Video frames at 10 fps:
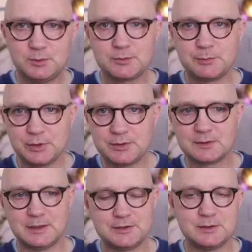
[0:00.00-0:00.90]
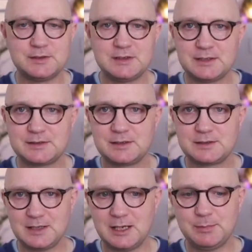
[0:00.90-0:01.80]
both of us, you'd see us
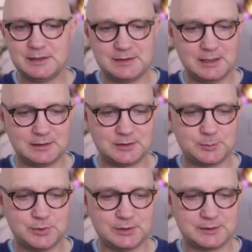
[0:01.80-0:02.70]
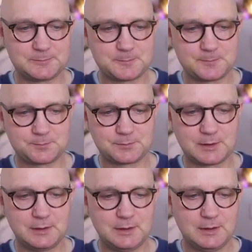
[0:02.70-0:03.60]
side by side at this point.
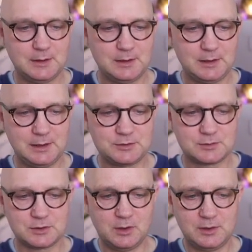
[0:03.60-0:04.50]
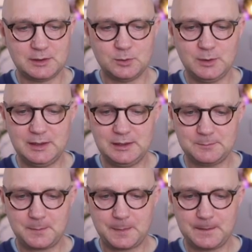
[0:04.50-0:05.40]
It's recording away.
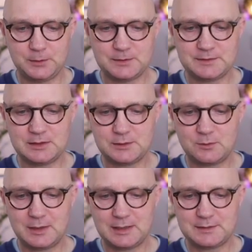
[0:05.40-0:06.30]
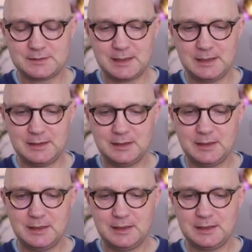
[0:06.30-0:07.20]
You can see on the right hand side
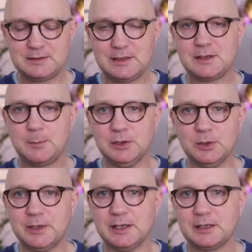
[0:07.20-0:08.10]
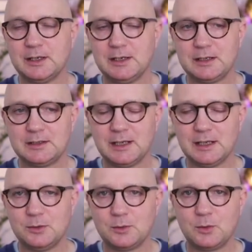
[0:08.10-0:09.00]
it says uploading.
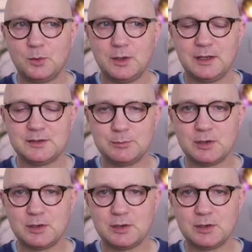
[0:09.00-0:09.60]
Now, it's important